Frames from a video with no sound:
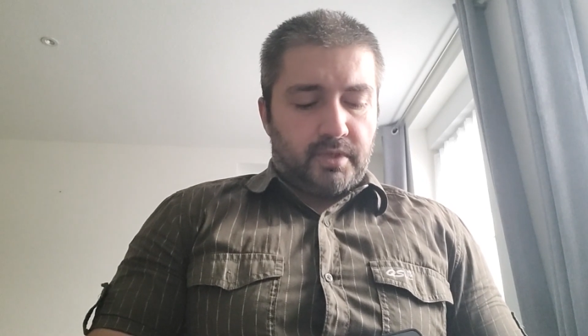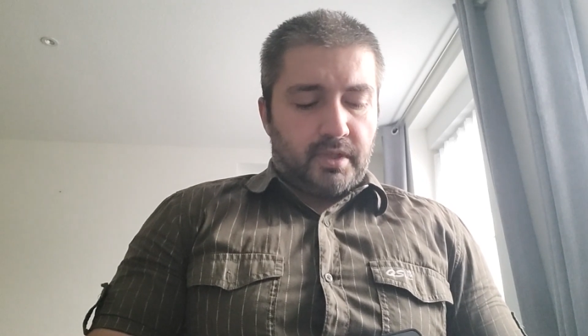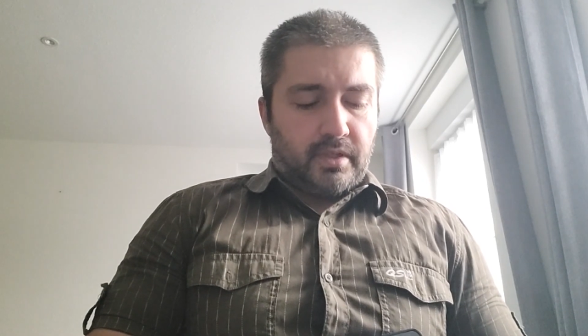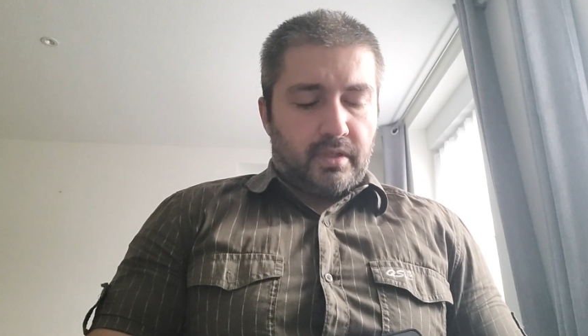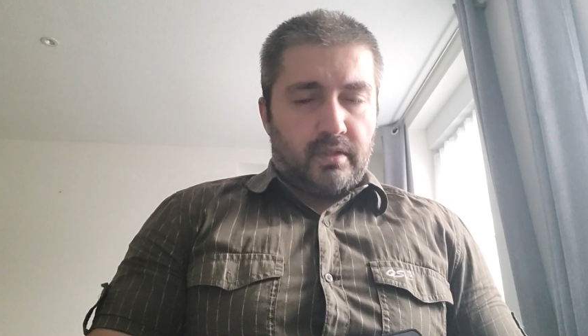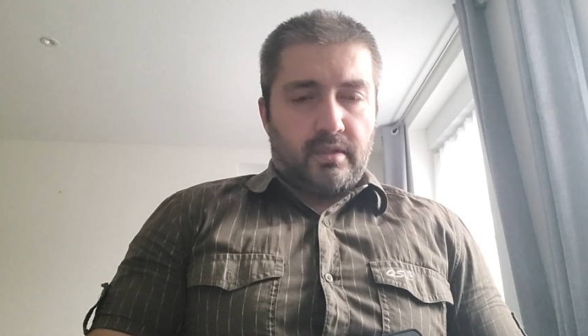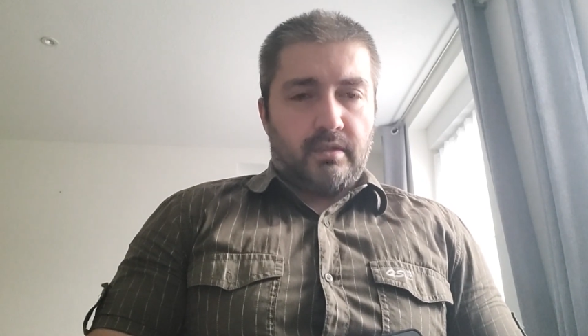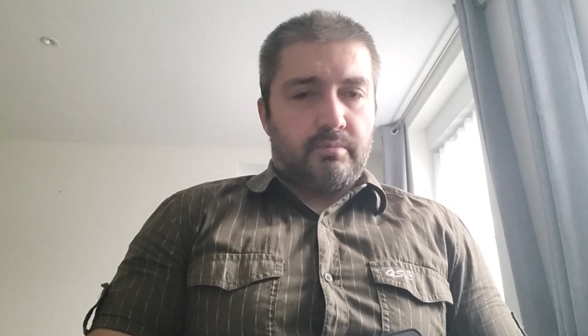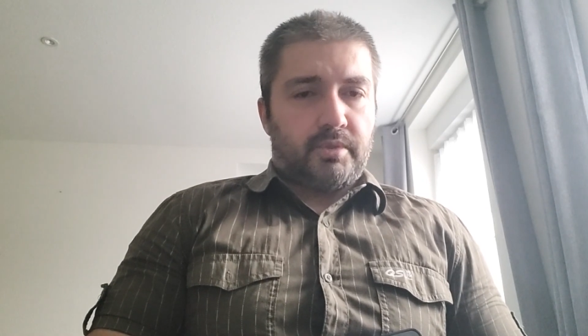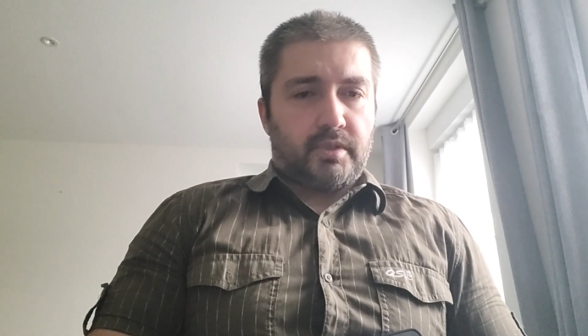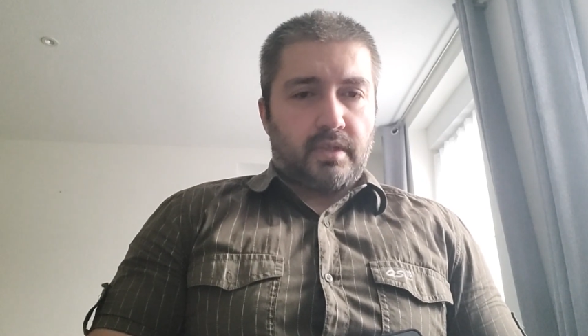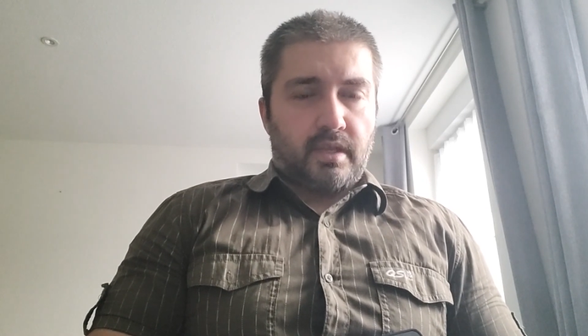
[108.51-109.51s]
didn't
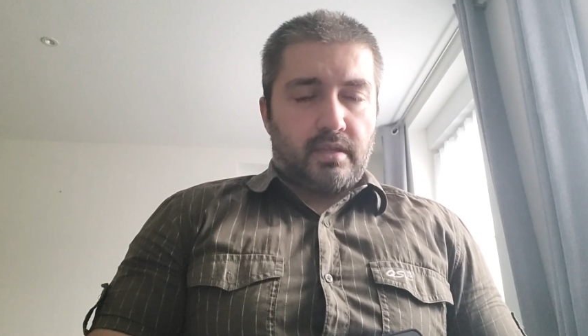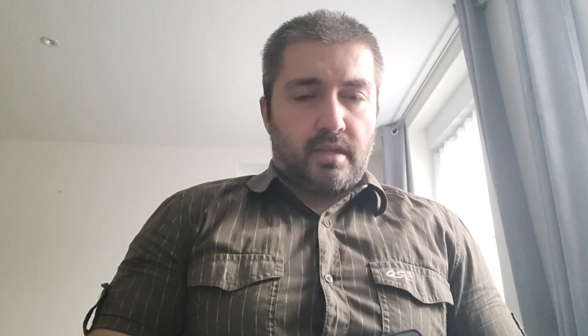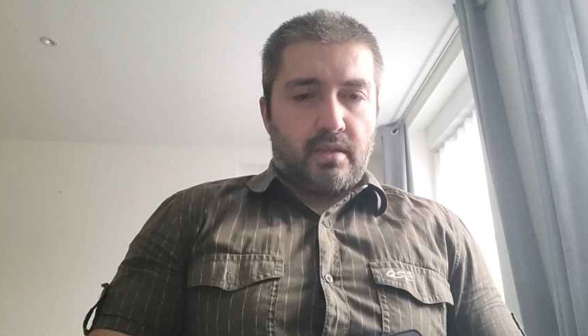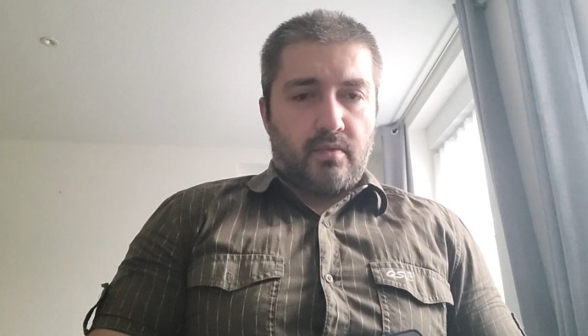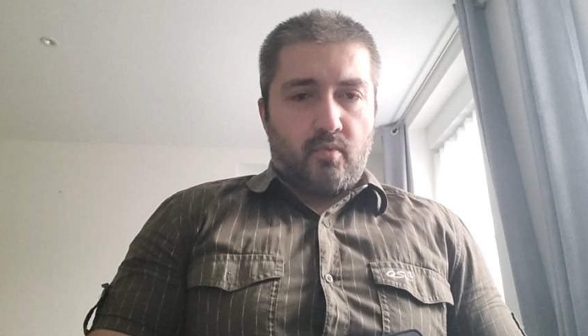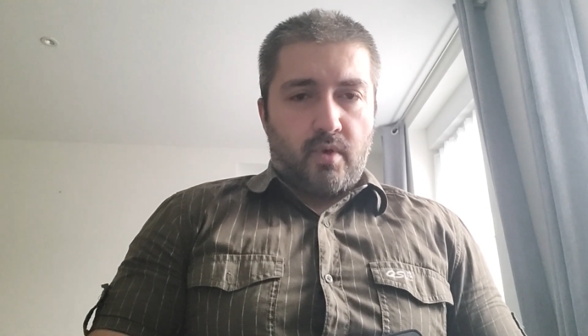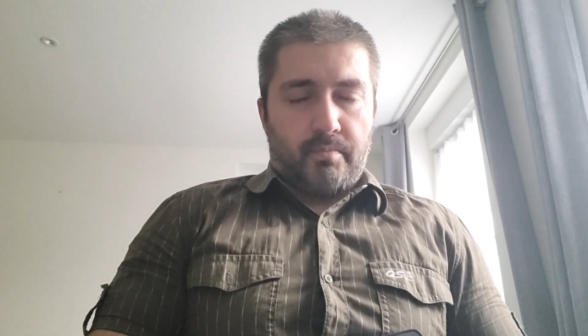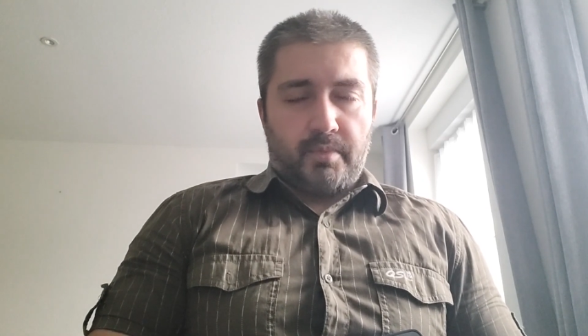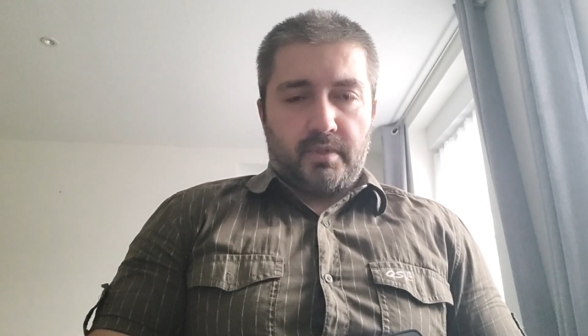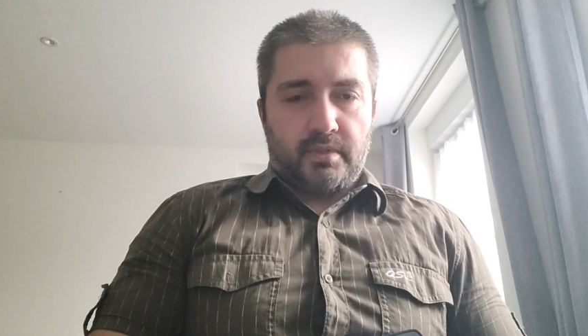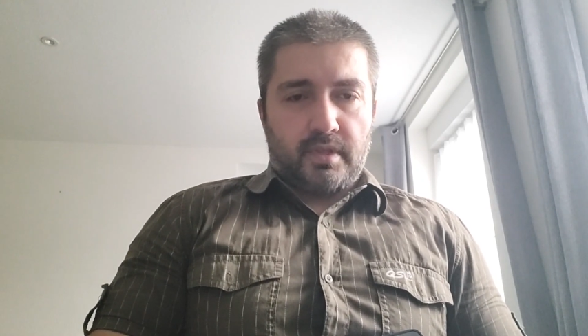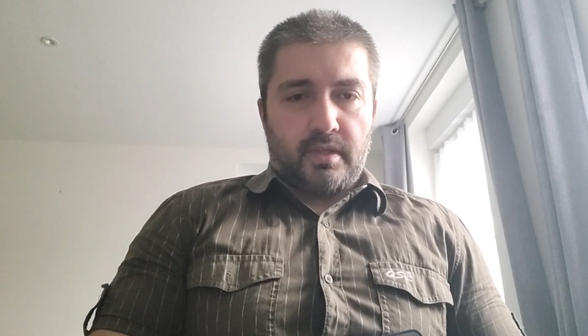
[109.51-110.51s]
possess any
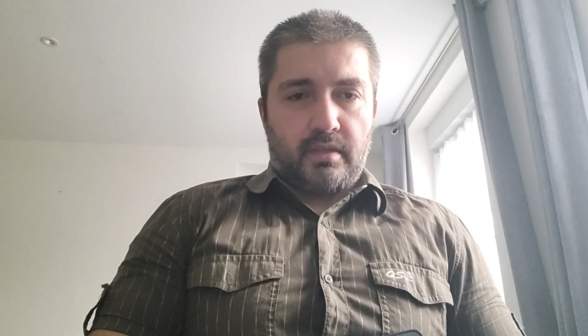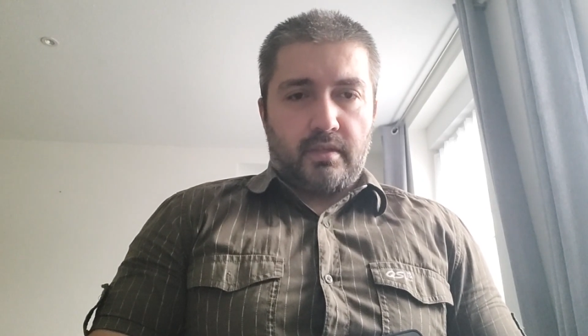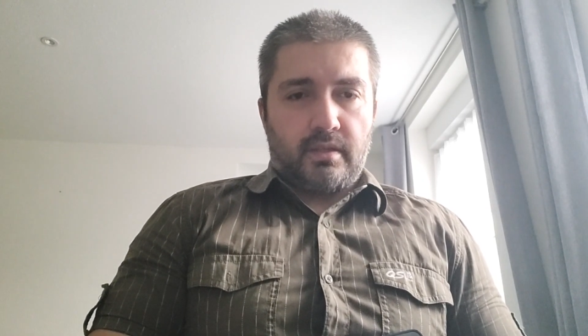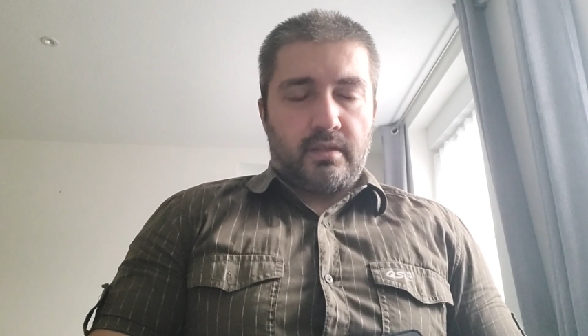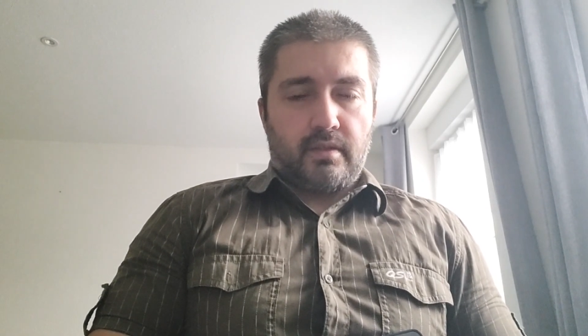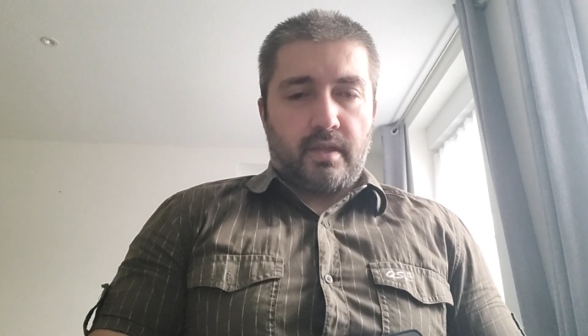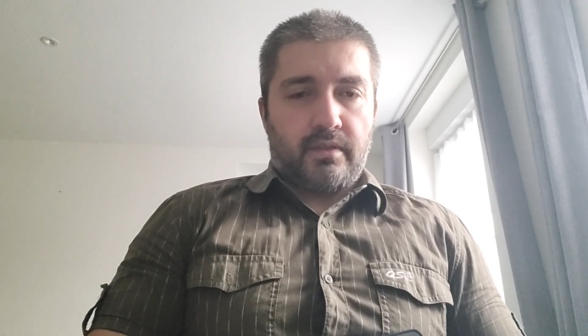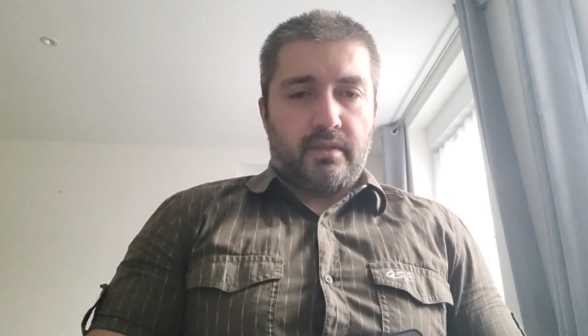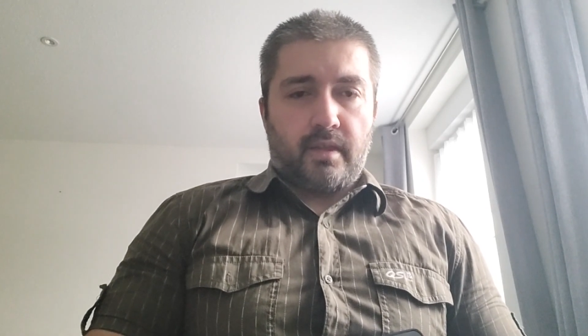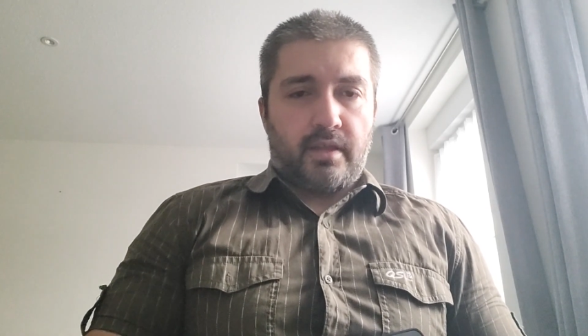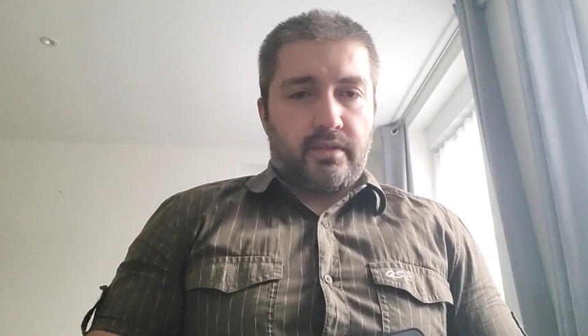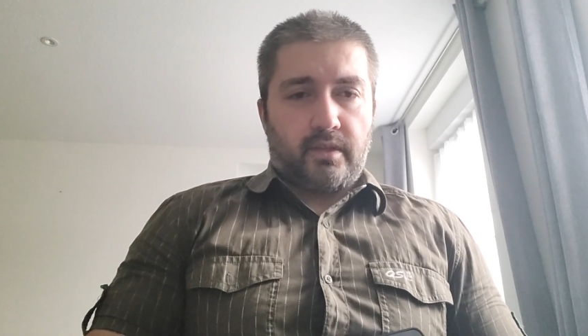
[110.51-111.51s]
weapons,
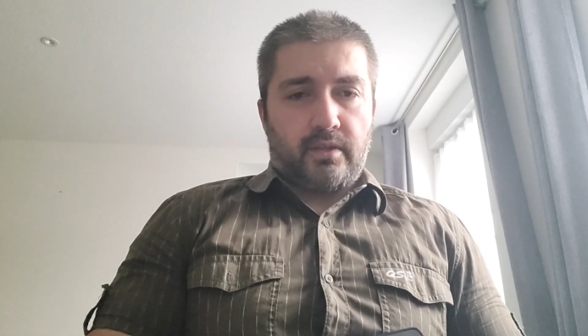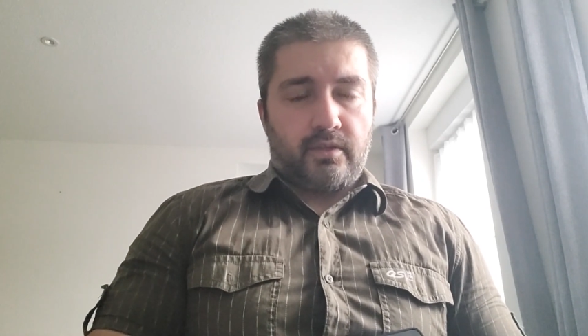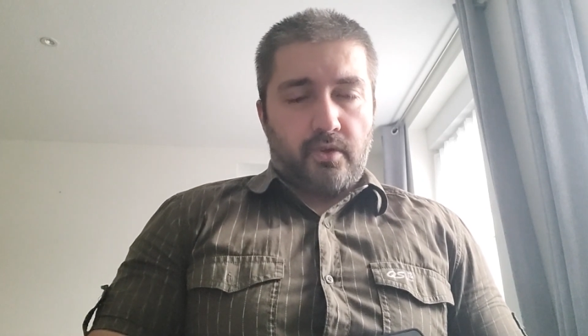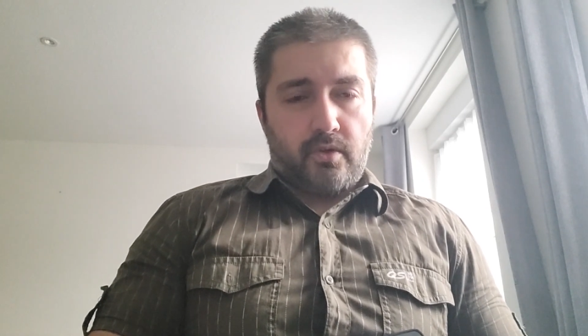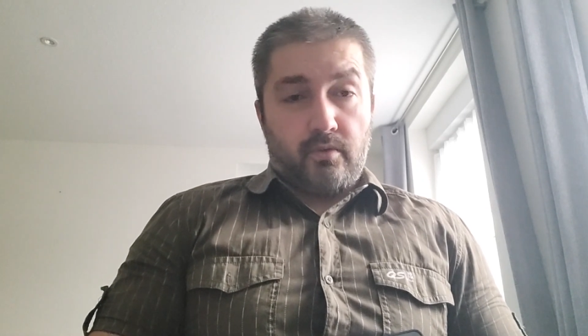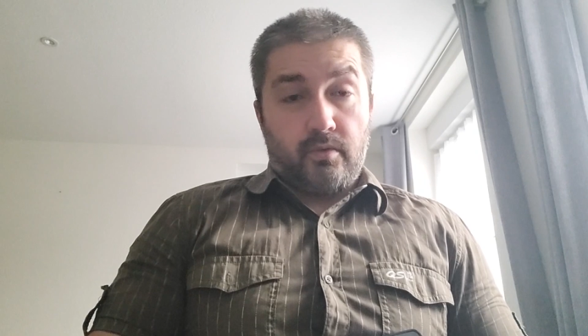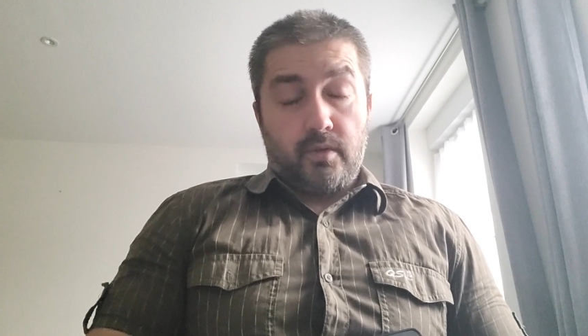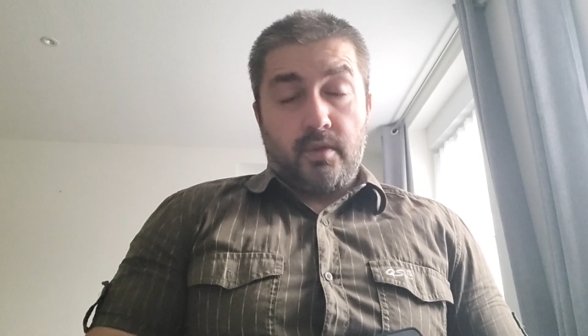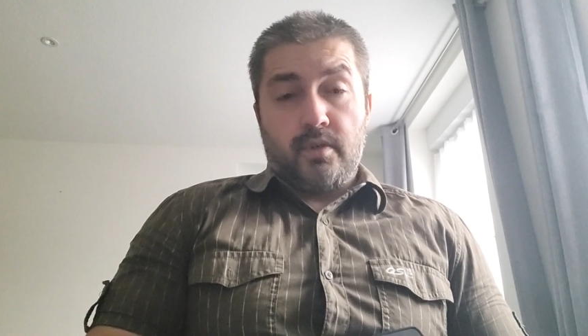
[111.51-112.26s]
nothing at all,